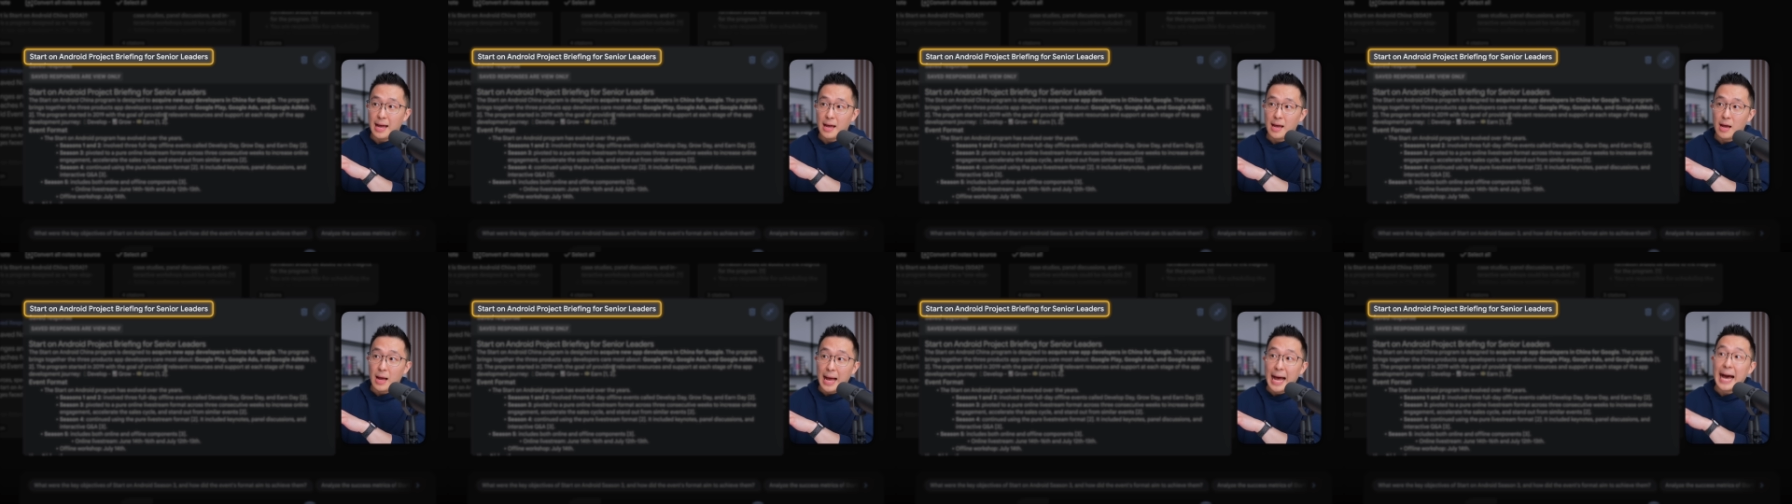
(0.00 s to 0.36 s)

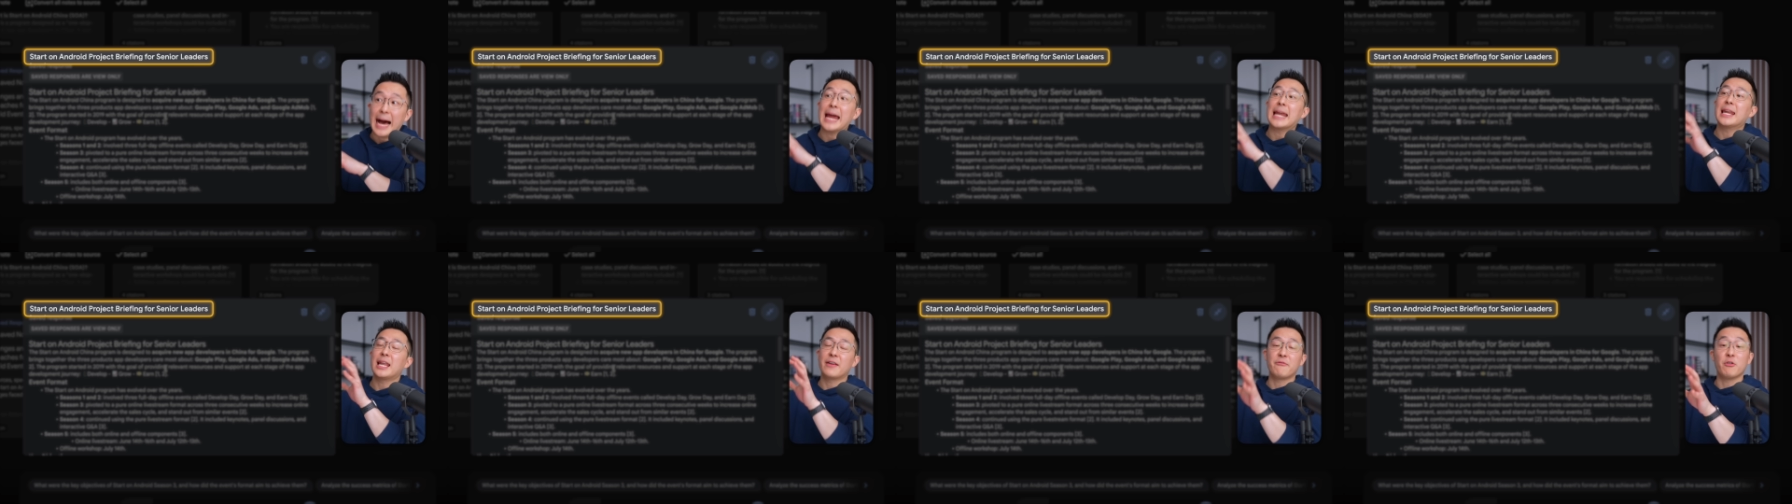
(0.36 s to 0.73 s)

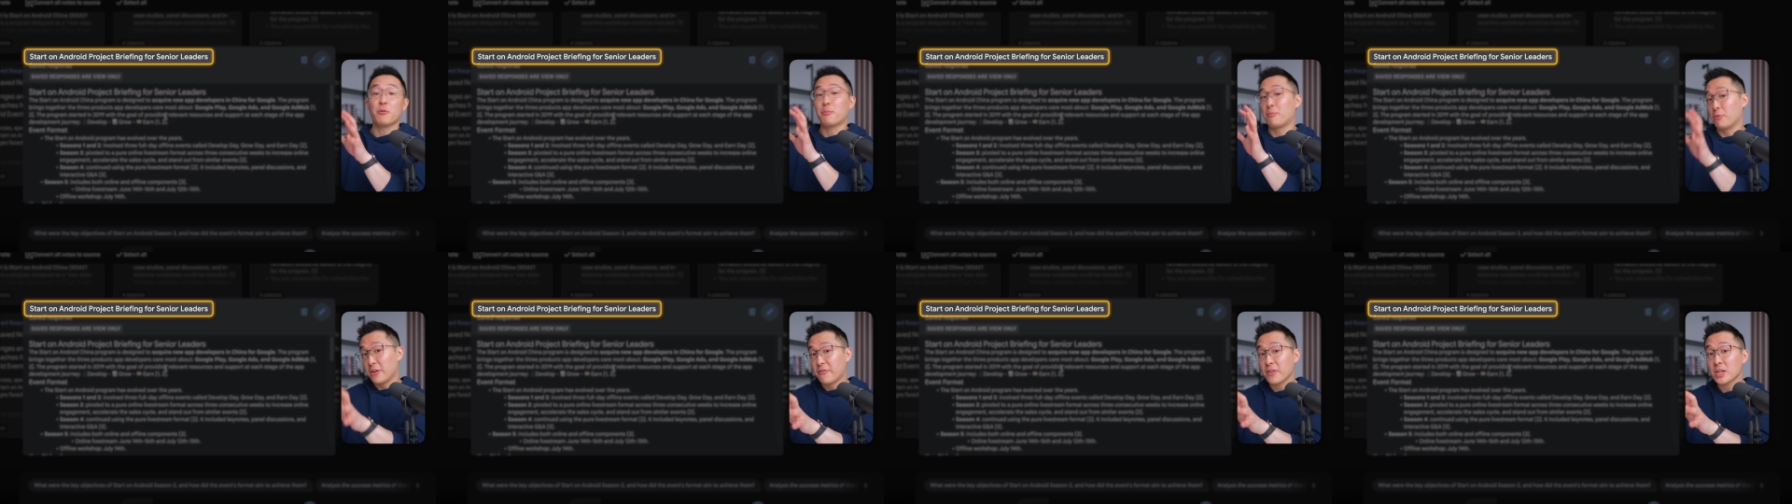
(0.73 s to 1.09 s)
high level
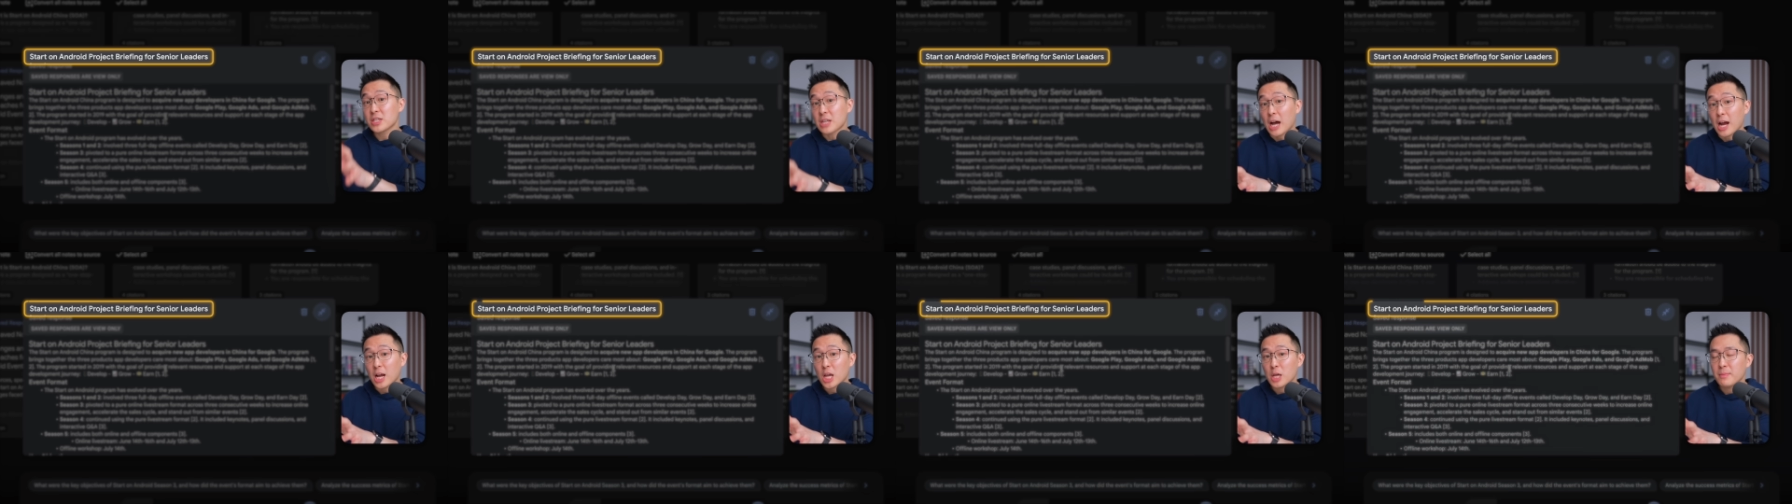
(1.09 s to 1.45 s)
briefing
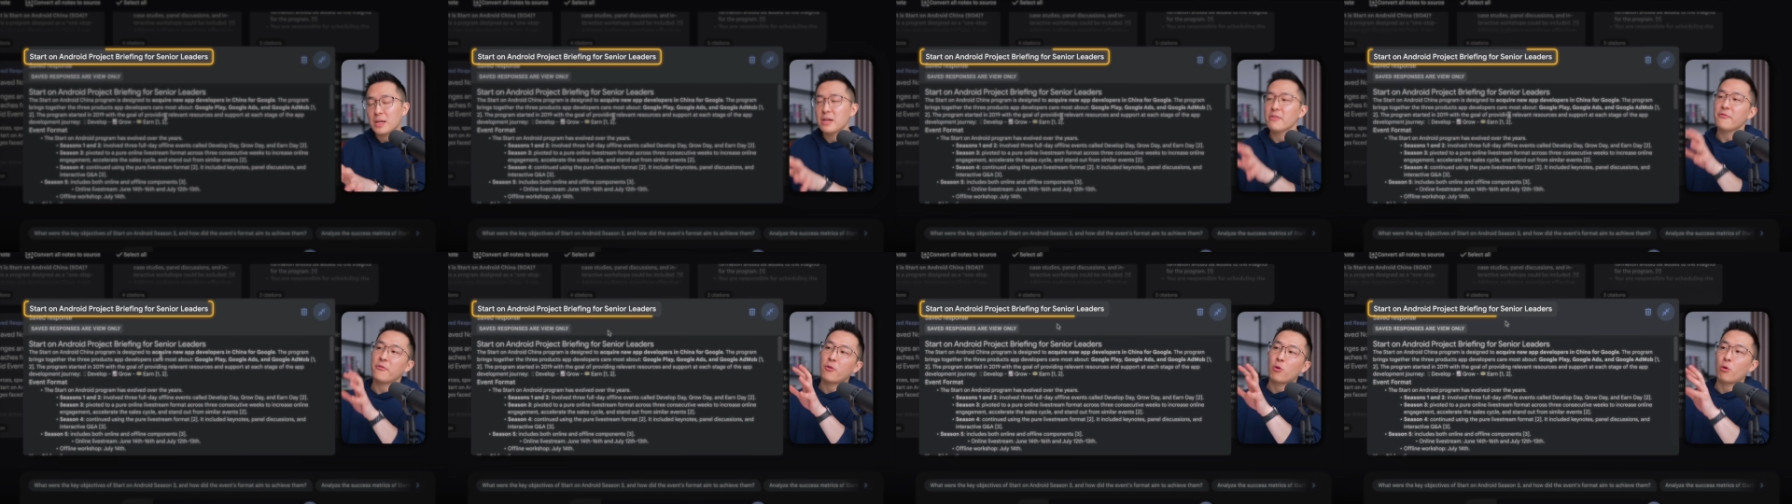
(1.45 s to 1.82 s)

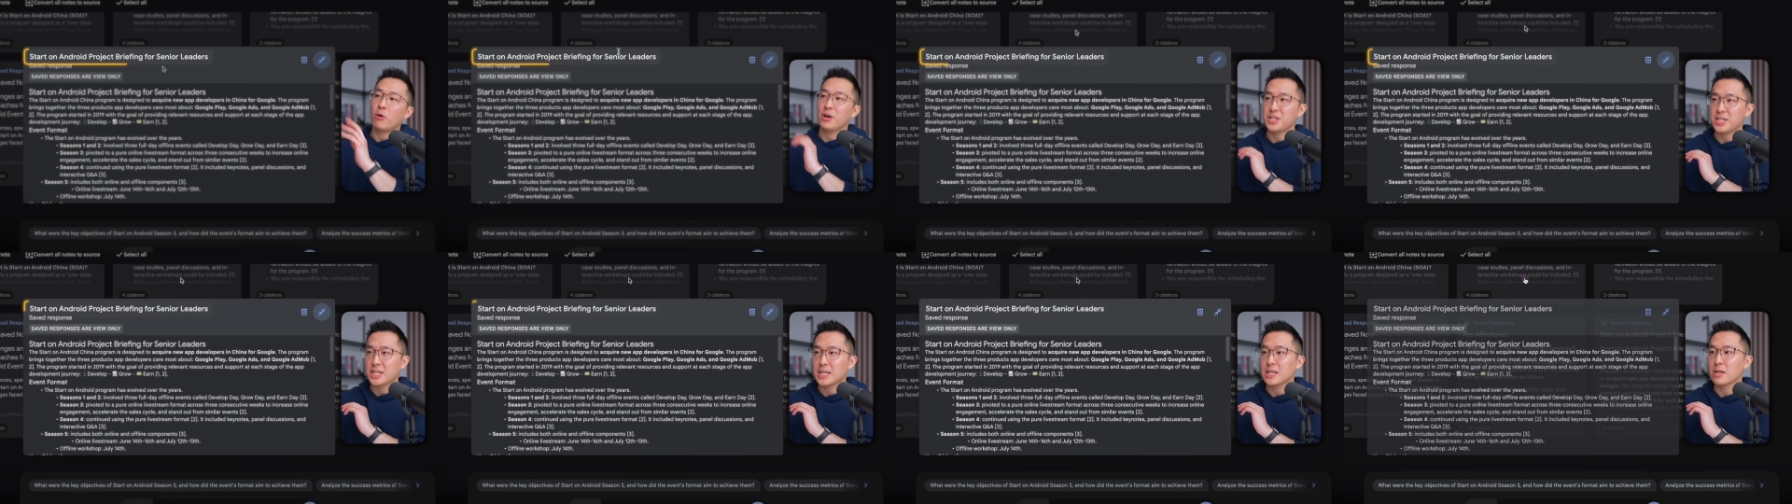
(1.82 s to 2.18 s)
document for
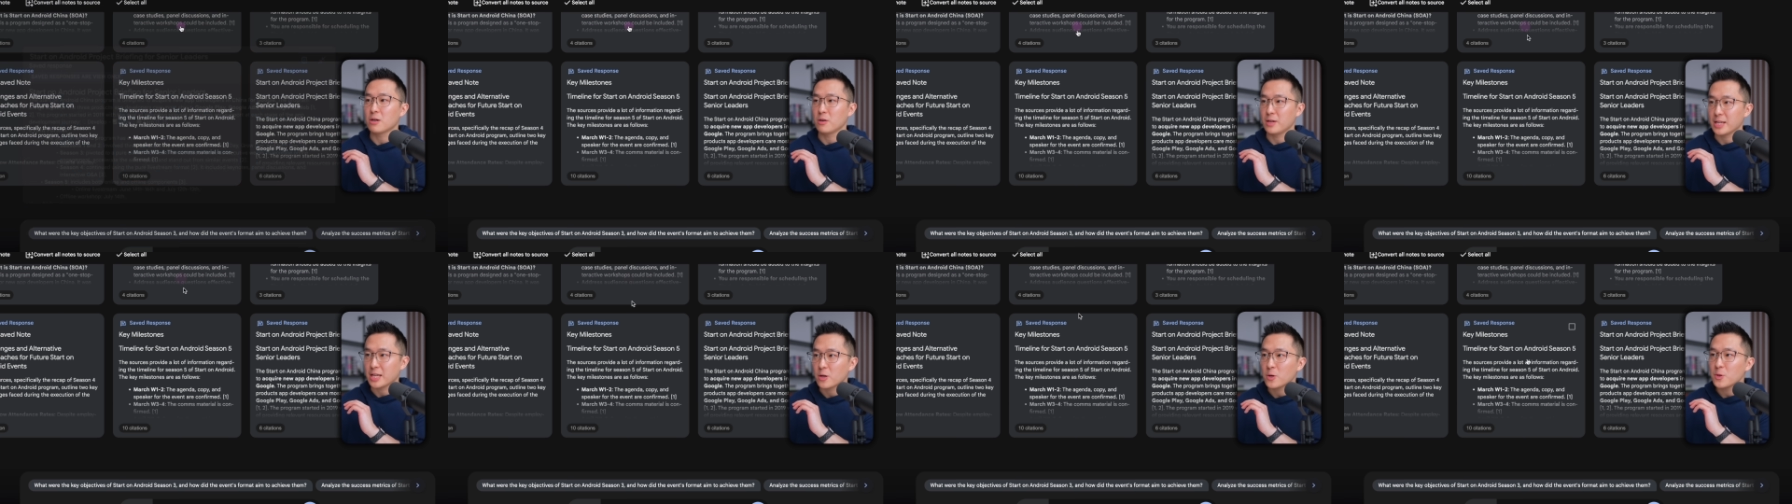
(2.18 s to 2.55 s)
senior
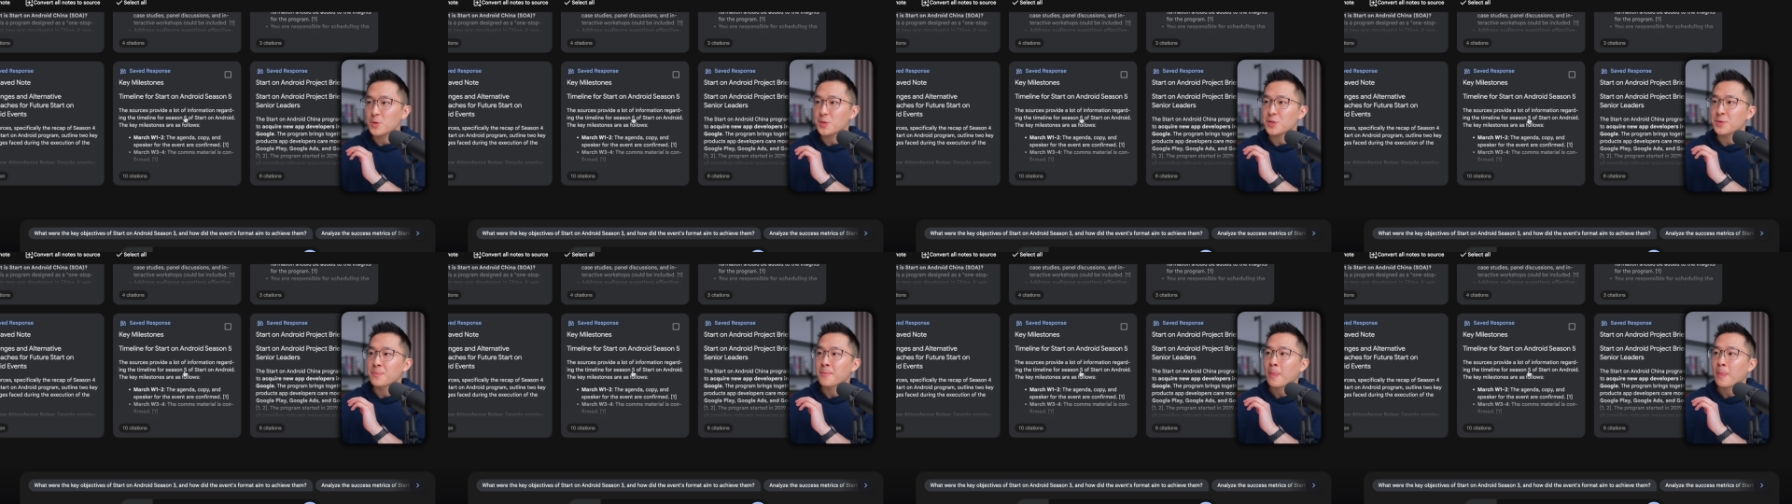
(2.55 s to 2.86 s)
leaders